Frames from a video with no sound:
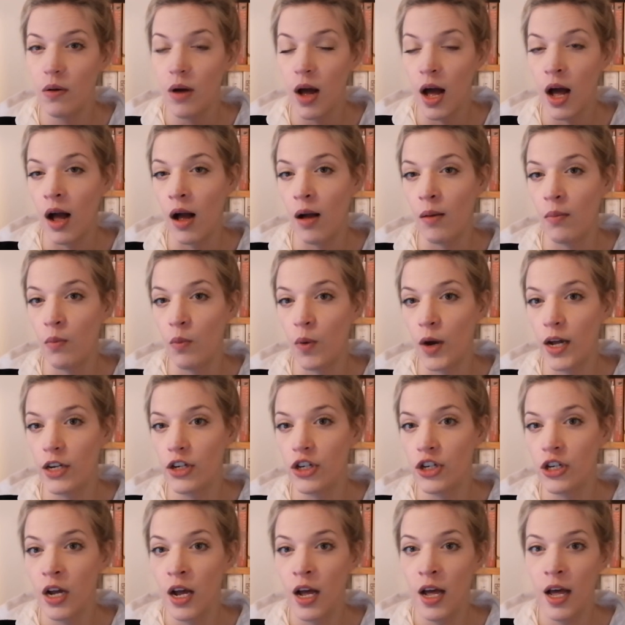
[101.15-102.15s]
um,
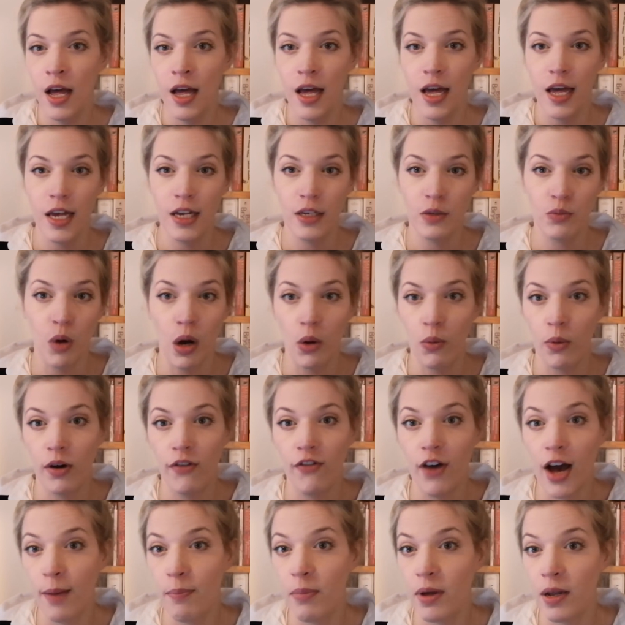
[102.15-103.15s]
which is what would
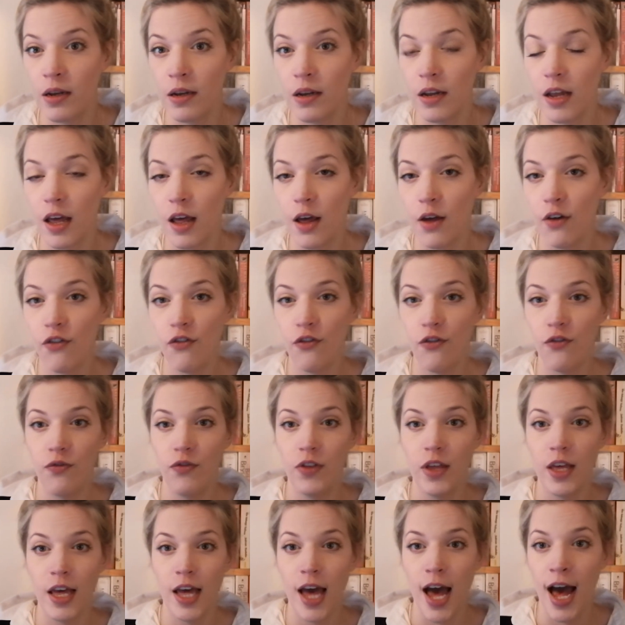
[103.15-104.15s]
have happened if
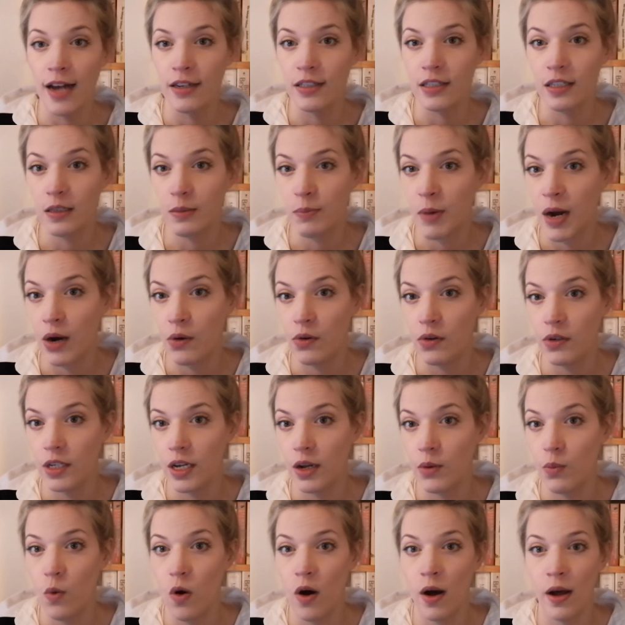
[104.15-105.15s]
the Axis powers
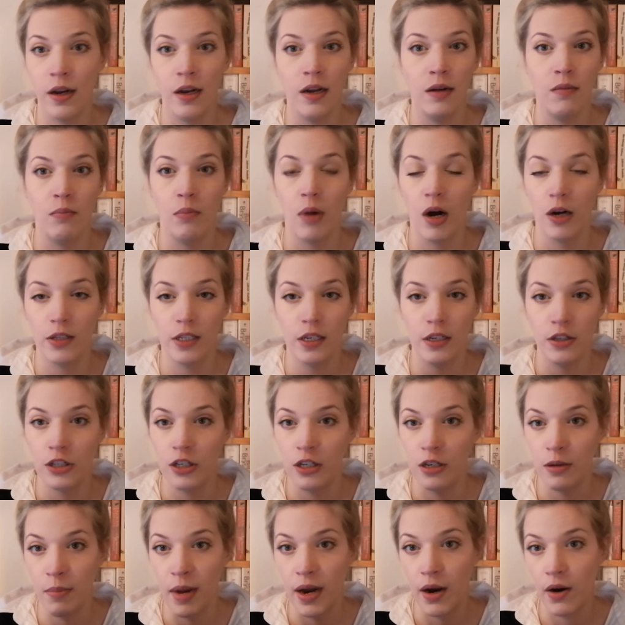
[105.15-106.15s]
had won and
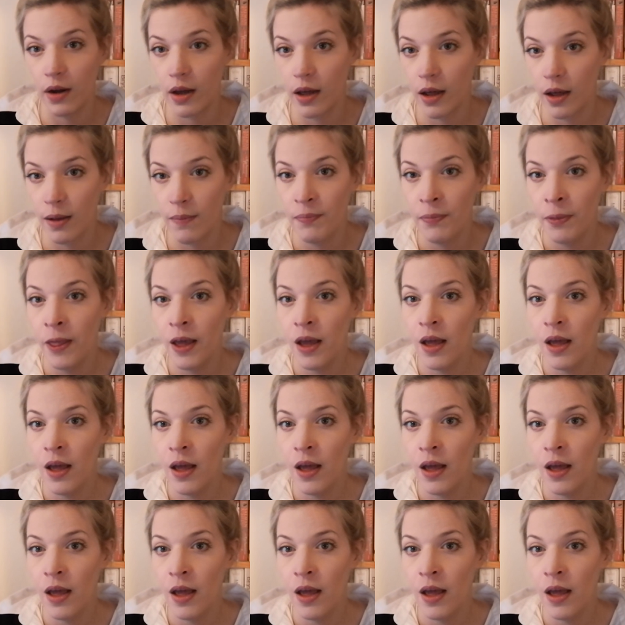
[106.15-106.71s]
partitioned America.